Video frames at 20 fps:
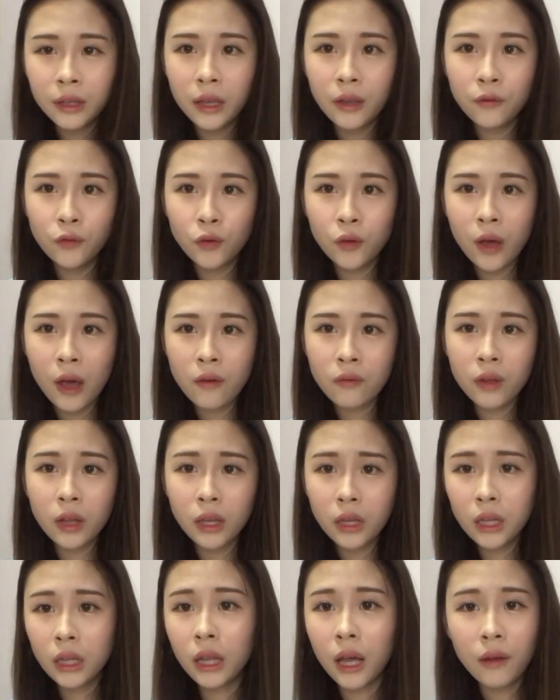If you have
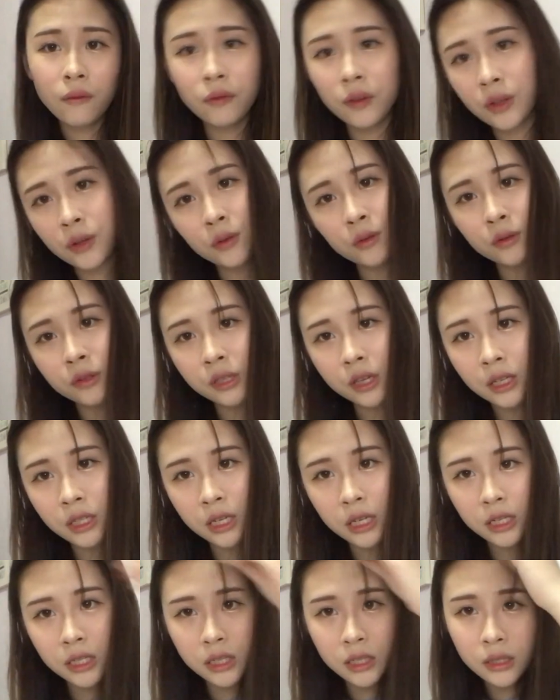any like video
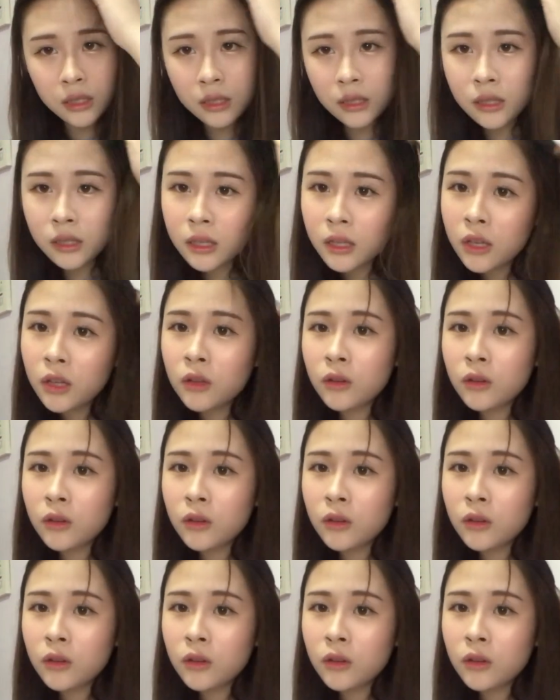suggestions,